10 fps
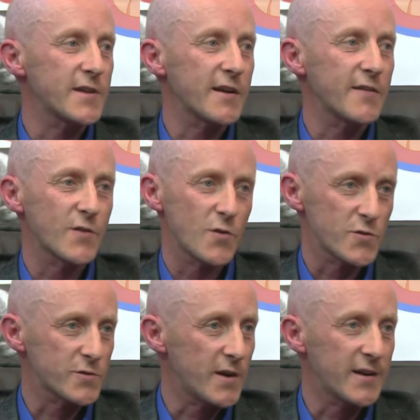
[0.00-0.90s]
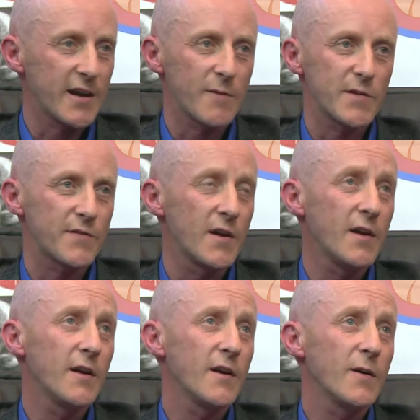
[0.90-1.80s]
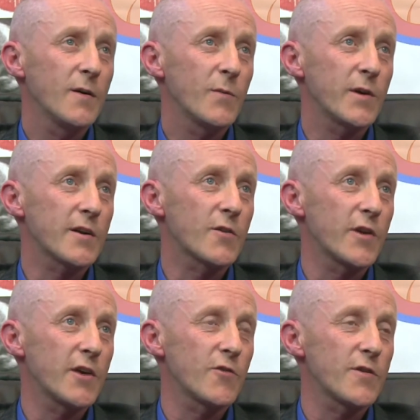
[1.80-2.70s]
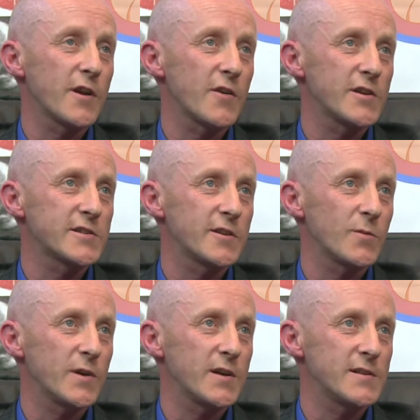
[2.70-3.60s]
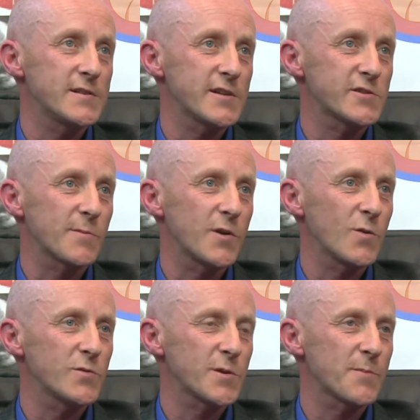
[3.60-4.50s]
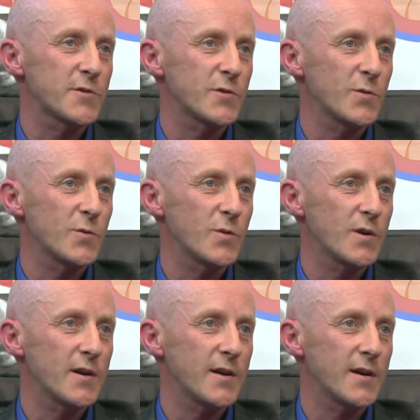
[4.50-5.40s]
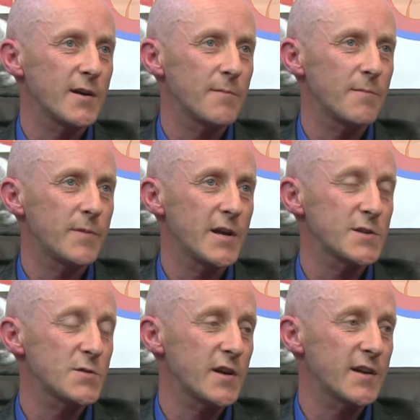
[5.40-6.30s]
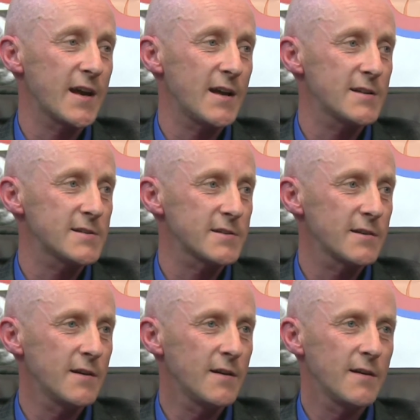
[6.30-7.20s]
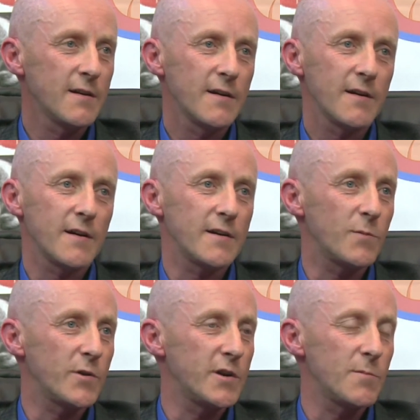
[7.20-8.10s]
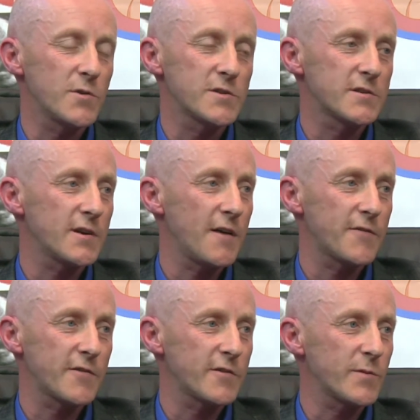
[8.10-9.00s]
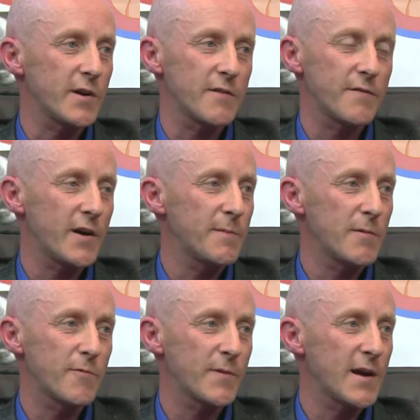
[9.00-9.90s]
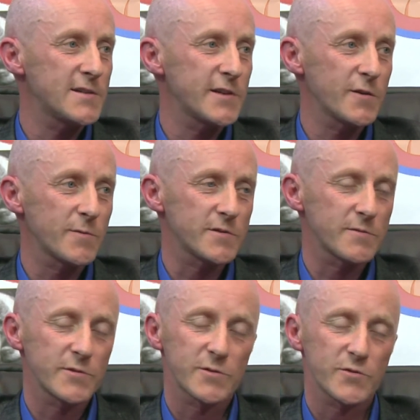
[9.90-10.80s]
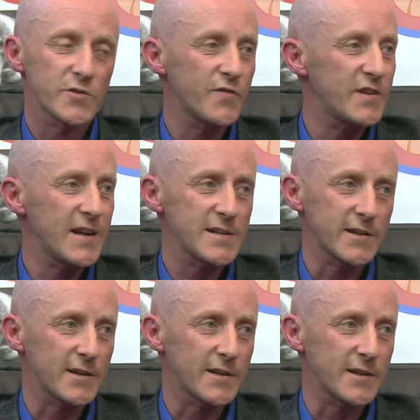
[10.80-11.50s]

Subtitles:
Like, and of course, again, we had a great run there recently. We sent some clothes up to a place outside Kells, and within a month after it, we had 5 people from Kells down to us, which was just fantastic.